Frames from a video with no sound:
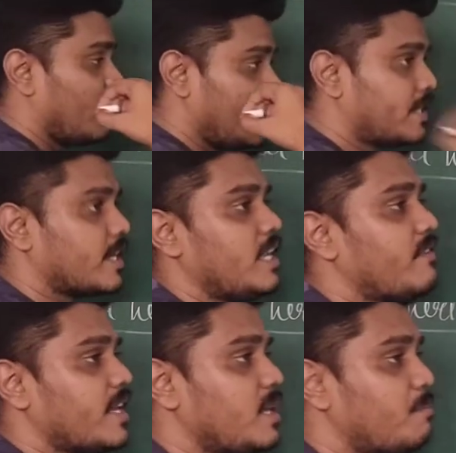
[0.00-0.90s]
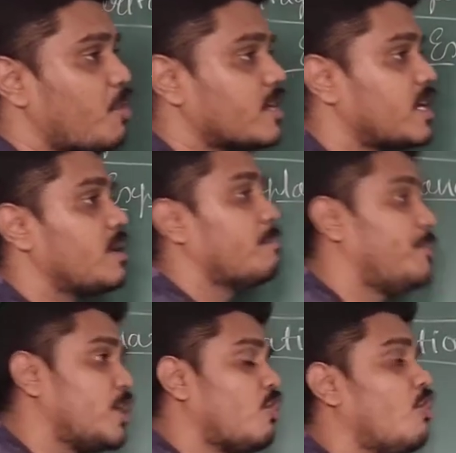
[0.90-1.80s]
literally very important
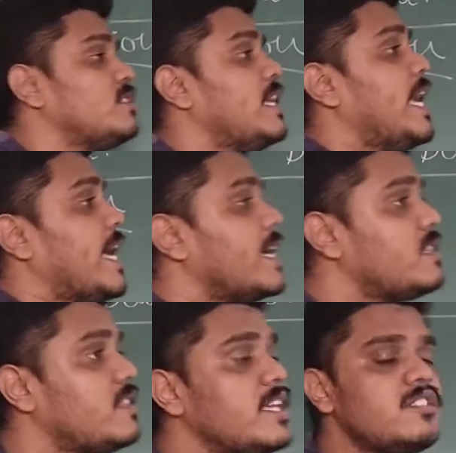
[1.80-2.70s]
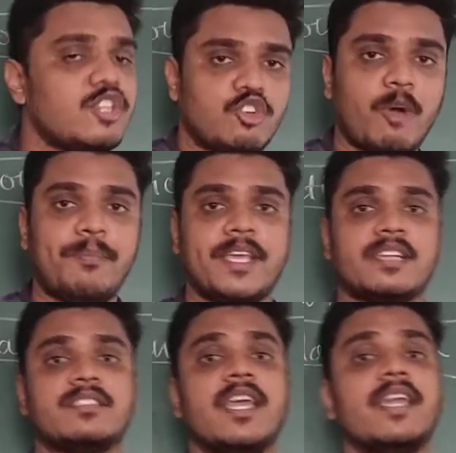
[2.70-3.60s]
because in this topic
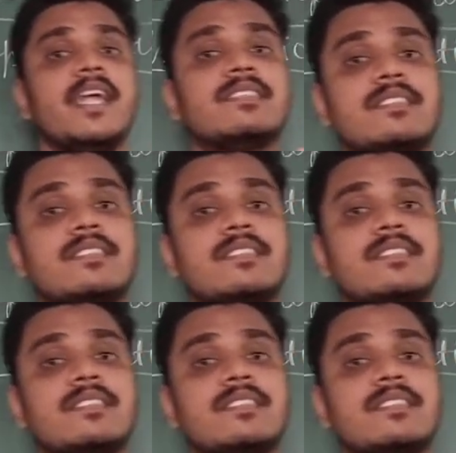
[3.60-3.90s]
there are